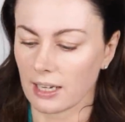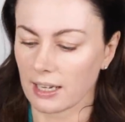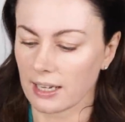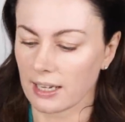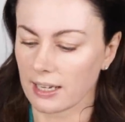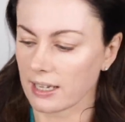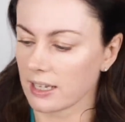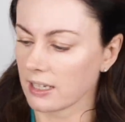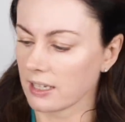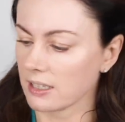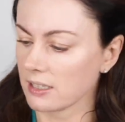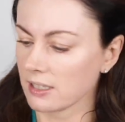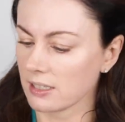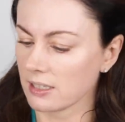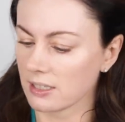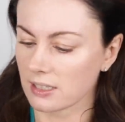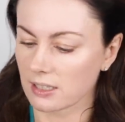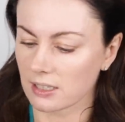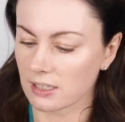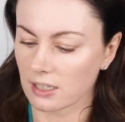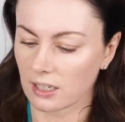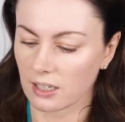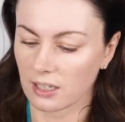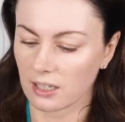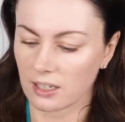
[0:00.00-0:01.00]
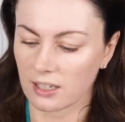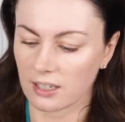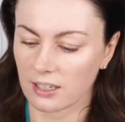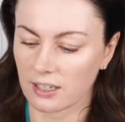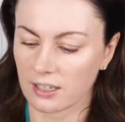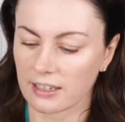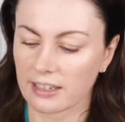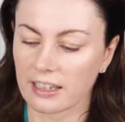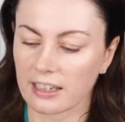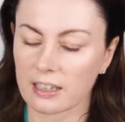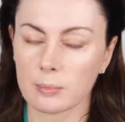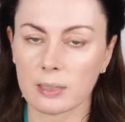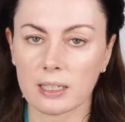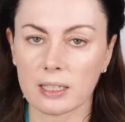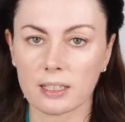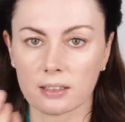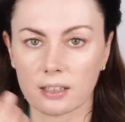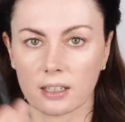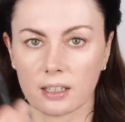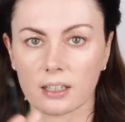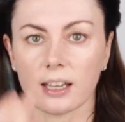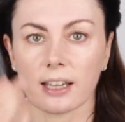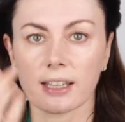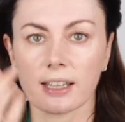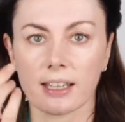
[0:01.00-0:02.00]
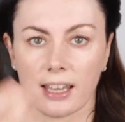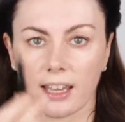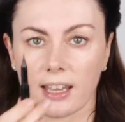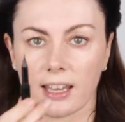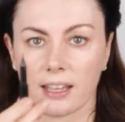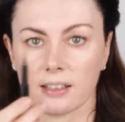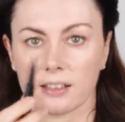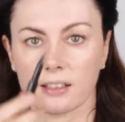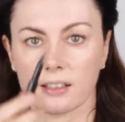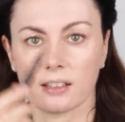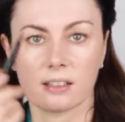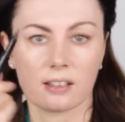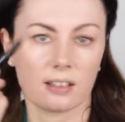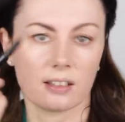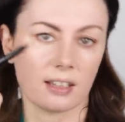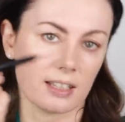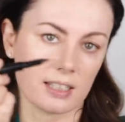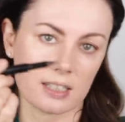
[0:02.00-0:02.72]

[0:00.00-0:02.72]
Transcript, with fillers: And I mean, again,